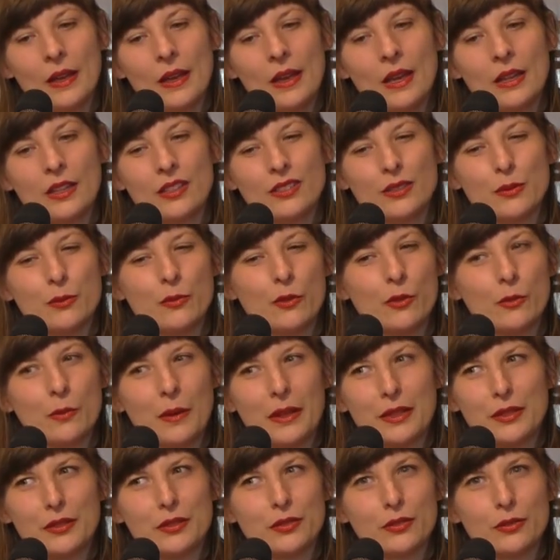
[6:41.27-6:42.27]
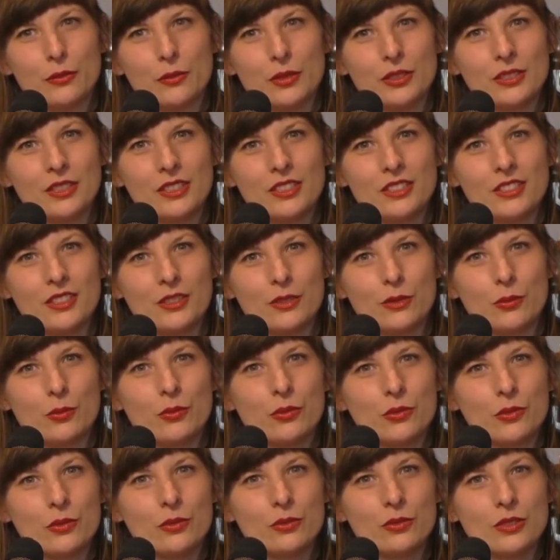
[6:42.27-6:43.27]
Because it will make it so much easier to
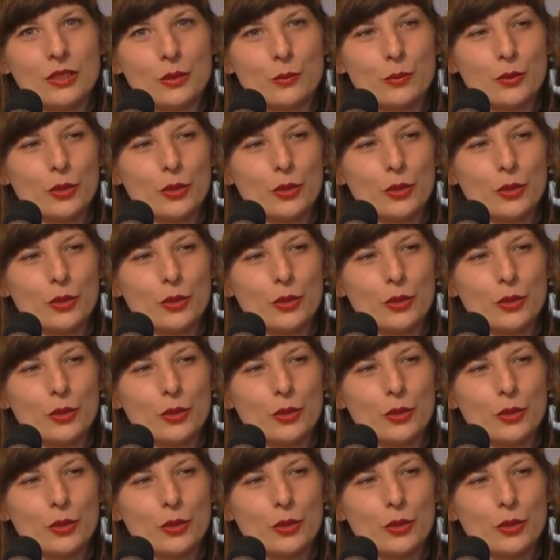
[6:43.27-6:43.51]
produce it,